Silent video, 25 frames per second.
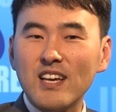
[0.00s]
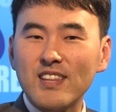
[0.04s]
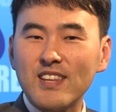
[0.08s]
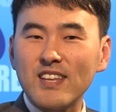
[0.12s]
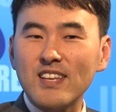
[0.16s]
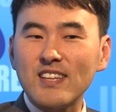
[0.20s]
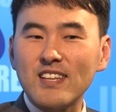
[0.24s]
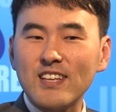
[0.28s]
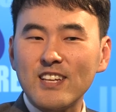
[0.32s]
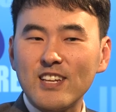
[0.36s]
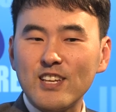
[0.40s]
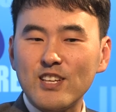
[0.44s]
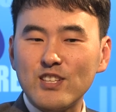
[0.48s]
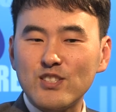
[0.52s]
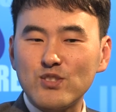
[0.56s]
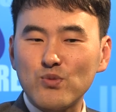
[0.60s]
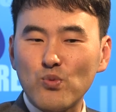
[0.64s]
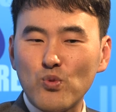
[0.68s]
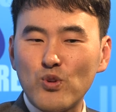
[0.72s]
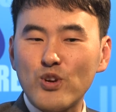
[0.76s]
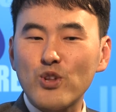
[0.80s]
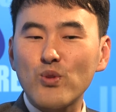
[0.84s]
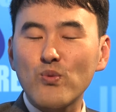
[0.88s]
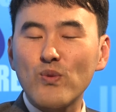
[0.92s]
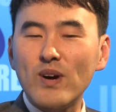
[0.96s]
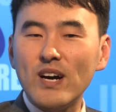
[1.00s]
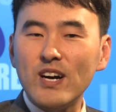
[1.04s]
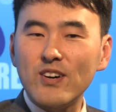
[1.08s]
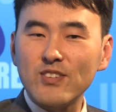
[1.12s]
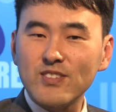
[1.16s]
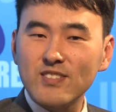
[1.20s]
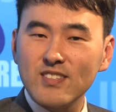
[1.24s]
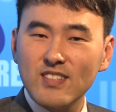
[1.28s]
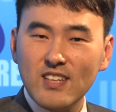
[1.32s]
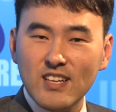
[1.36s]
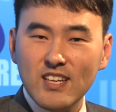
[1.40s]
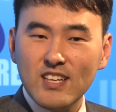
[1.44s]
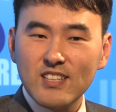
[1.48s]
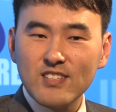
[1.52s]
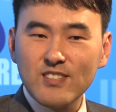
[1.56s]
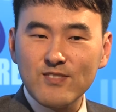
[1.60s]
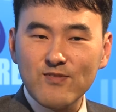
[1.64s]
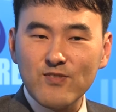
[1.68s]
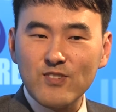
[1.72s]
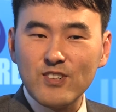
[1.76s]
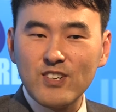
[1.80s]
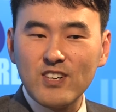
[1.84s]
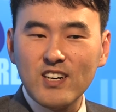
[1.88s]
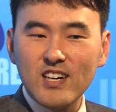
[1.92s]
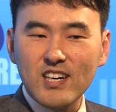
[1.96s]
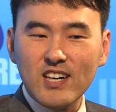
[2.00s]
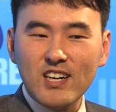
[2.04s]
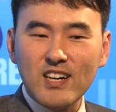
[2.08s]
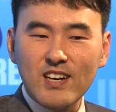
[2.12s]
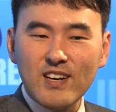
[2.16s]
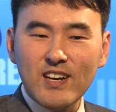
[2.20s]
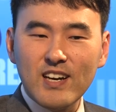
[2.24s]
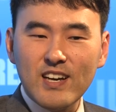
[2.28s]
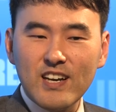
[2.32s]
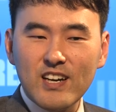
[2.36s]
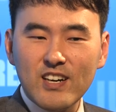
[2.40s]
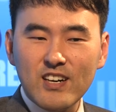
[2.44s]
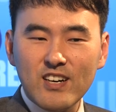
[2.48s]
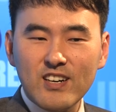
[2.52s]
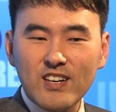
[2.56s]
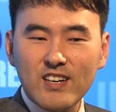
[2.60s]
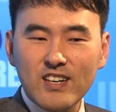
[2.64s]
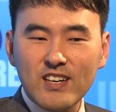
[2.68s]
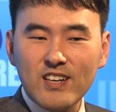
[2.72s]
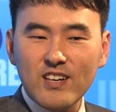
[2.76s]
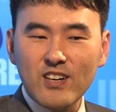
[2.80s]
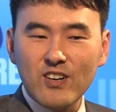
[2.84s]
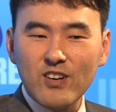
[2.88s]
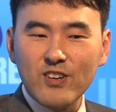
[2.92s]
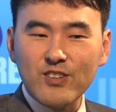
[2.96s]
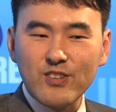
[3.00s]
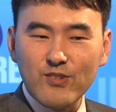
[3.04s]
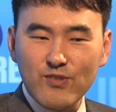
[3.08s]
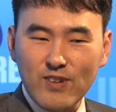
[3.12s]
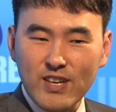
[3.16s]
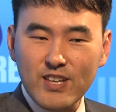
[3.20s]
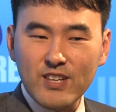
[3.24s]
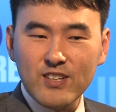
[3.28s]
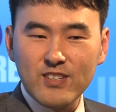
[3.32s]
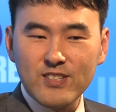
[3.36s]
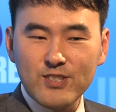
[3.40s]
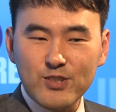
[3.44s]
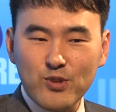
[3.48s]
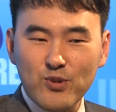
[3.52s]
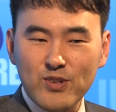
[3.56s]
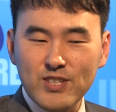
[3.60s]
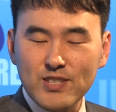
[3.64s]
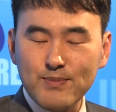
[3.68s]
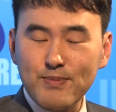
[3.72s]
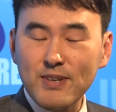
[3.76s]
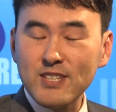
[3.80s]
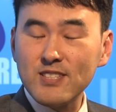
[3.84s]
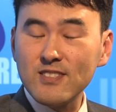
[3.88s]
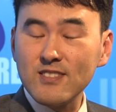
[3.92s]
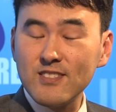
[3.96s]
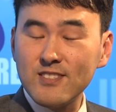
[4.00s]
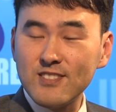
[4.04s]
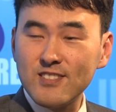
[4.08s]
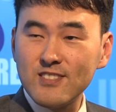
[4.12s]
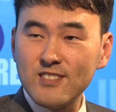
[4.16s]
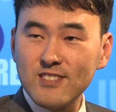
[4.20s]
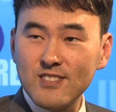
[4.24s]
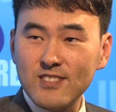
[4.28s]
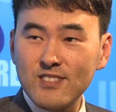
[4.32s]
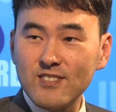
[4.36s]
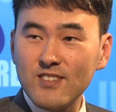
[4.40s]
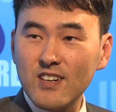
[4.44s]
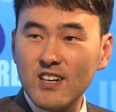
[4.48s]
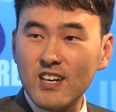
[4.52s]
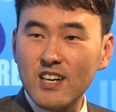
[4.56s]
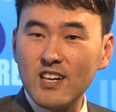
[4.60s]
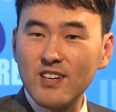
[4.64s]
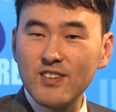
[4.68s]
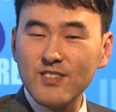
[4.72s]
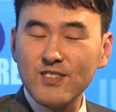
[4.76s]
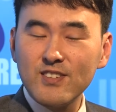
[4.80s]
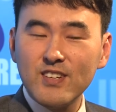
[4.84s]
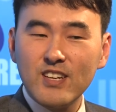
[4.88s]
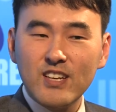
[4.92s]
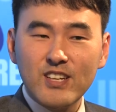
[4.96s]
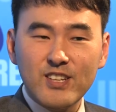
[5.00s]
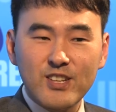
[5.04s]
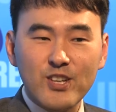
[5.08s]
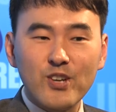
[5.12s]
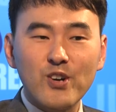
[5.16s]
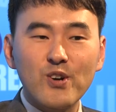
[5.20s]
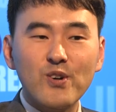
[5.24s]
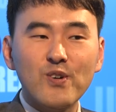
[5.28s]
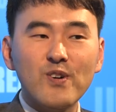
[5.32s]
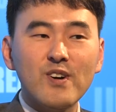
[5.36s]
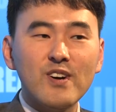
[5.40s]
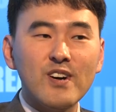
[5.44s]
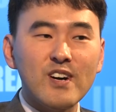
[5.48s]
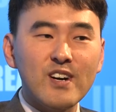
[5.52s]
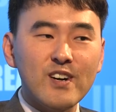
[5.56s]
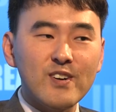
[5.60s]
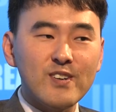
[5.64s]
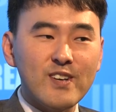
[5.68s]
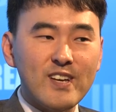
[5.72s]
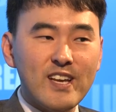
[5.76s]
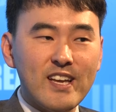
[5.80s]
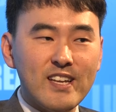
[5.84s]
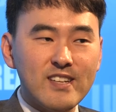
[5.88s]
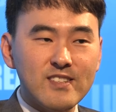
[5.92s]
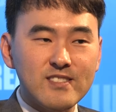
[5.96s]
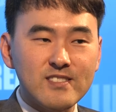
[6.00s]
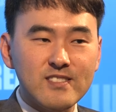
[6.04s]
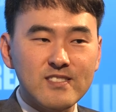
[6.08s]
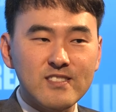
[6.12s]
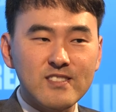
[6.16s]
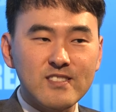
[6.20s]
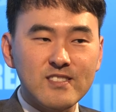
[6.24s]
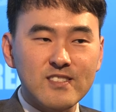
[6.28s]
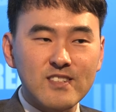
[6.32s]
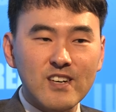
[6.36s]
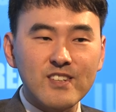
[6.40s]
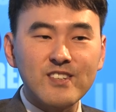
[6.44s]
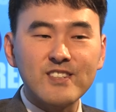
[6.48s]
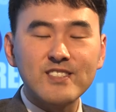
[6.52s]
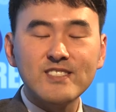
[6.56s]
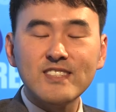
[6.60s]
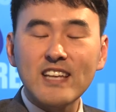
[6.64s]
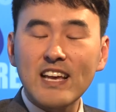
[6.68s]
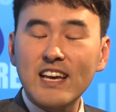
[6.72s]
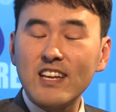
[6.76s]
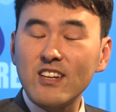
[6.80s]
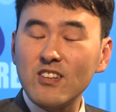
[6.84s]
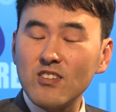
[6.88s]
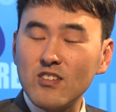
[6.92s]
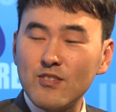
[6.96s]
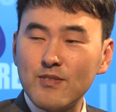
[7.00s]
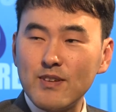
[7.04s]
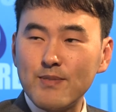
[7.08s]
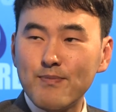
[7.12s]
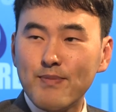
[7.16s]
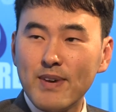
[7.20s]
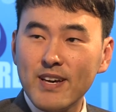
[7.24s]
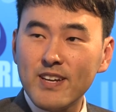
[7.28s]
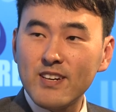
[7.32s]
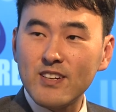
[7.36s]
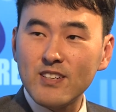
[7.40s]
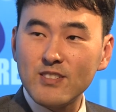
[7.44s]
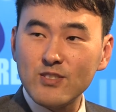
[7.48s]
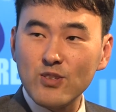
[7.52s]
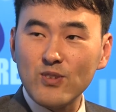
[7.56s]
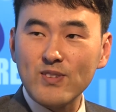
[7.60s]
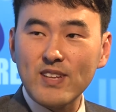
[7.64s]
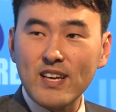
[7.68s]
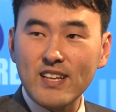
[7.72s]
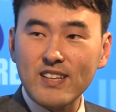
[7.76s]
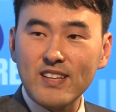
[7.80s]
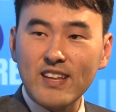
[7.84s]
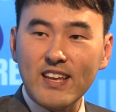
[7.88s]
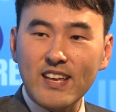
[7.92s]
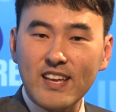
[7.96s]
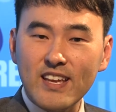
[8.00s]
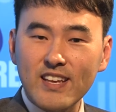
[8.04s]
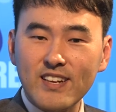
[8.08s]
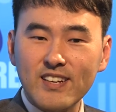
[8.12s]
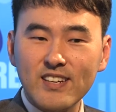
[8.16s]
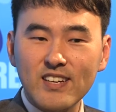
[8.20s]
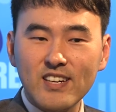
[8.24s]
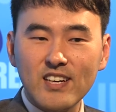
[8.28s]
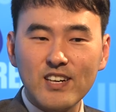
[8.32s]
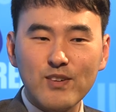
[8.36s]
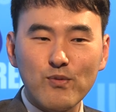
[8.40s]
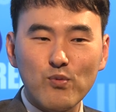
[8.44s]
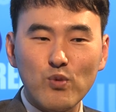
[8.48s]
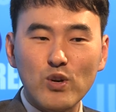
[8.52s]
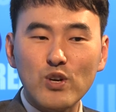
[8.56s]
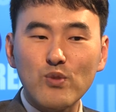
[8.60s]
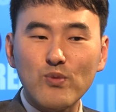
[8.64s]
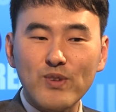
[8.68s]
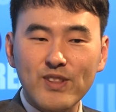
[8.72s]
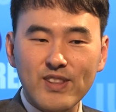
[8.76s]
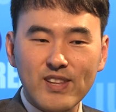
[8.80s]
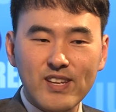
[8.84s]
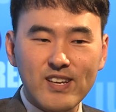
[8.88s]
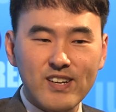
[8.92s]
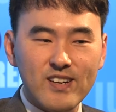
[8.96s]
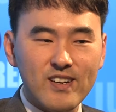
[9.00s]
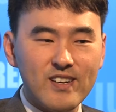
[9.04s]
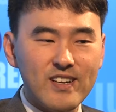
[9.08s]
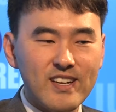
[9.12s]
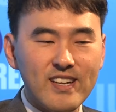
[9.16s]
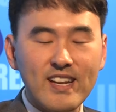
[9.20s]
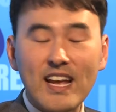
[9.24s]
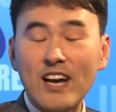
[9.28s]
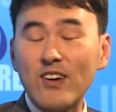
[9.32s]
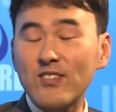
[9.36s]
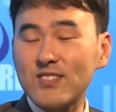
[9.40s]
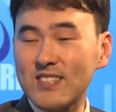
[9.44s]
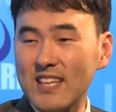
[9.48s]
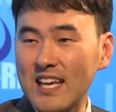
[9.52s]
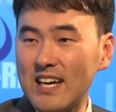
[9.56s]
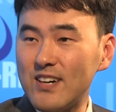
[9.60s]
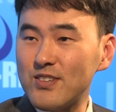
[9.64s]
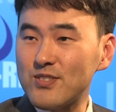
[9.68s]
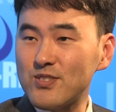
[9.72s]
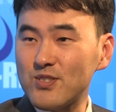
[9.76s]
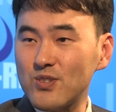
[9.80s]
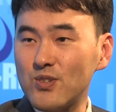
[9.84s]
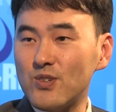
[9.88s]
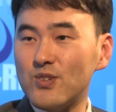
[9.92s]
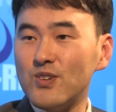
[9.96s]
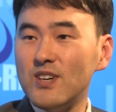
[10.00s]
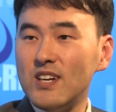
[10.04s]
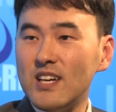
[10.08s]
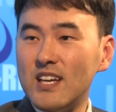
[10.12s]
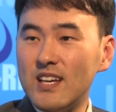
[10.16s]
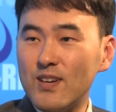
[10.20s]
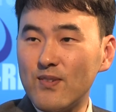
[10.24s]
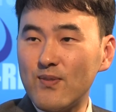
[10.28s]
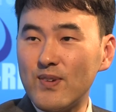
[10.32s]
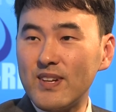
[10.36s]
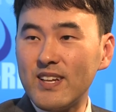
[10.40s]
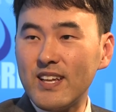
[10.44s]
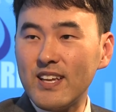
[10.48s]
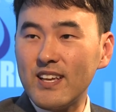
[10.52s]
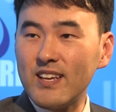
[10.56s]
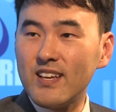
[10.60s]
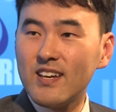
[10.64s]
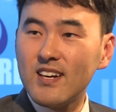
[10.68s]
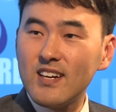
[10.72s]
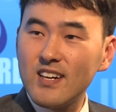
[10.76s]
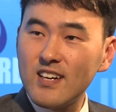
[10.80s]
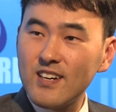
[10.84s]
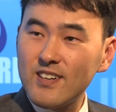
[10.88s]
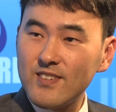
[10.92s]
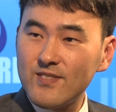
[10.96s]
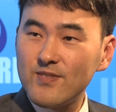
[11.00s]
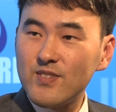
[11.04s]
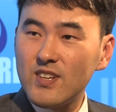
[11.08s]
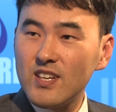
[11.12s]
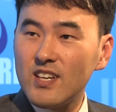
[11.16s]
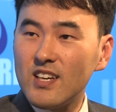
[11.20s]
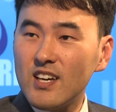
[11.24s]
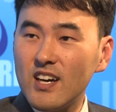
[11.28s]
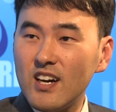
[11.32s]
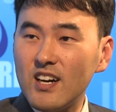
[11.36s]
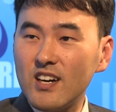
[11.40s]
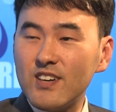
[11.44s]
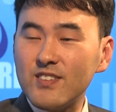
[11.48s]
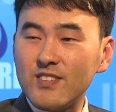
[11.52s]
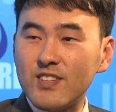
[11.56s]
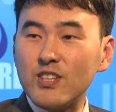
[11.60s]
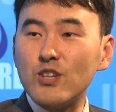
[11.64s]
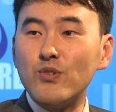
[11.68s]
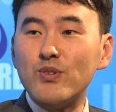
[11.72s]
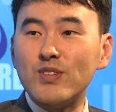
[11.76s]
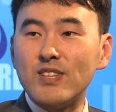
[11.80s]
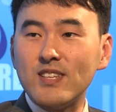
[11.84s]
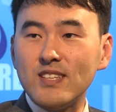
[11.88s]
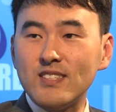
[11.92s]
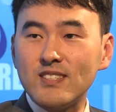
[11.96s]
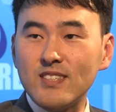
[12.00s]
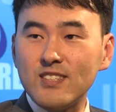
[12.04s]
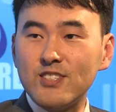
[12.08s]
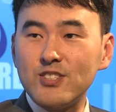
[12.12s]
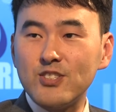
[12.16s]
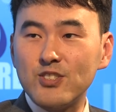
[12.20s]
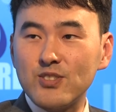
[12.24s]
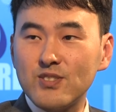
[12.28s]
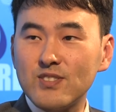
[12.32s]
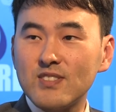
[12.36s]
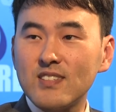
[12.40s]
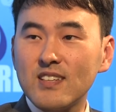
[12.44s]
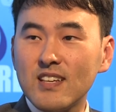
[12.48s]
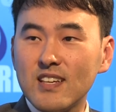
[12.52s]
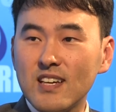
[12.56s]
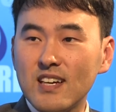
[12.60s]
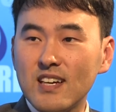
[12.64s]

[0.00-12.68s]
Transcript: I think that it's worthwhile for uh, all the regulatory specialists to uh, know uh, and to understand a little bit better so that they can uh, work with their in-house counsel when they uh, deal with these issues.